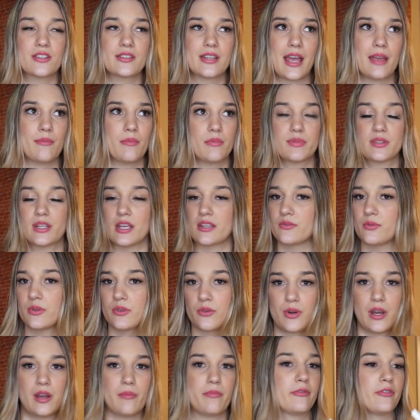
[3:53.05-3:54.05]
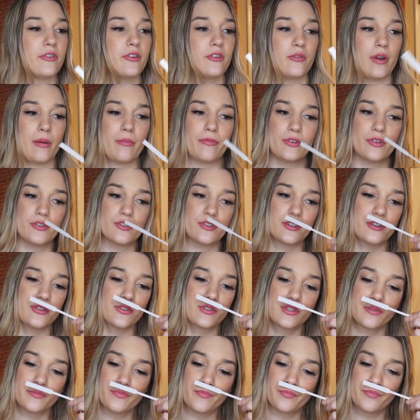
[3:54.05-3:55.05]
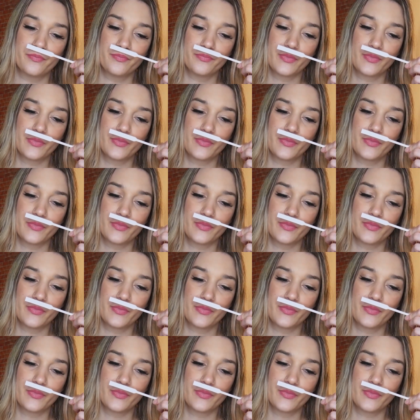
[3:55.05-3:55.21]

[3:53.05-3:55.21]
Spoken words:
I'm obsessed with grapefruit juice.